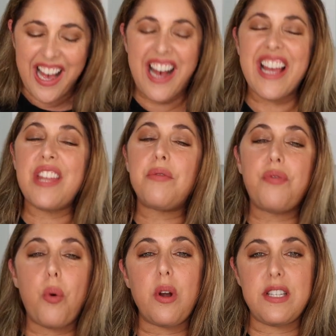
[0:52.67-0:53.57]
uh, in
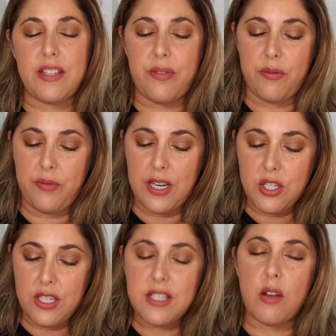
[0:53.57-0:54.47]
four different
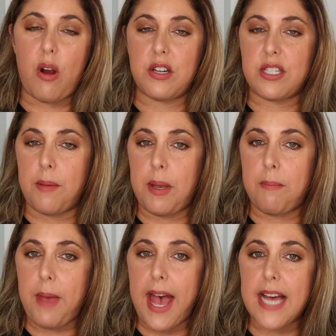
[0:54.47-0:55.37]
finishes. There are some
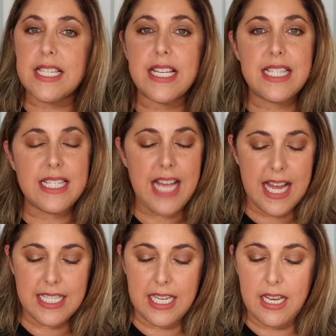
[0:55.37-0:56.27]
in matte,
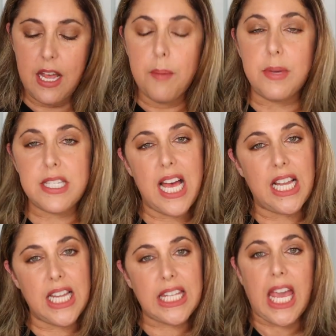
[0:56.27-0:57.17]
satin,
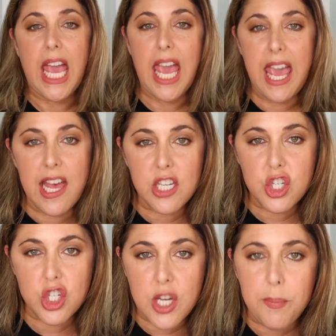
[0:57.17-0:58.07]
metallic, and
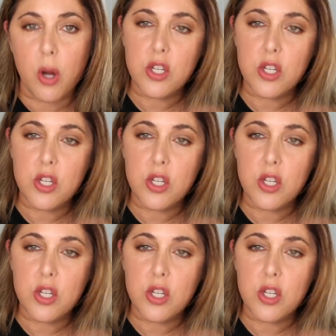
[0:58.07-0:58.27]
shimmer.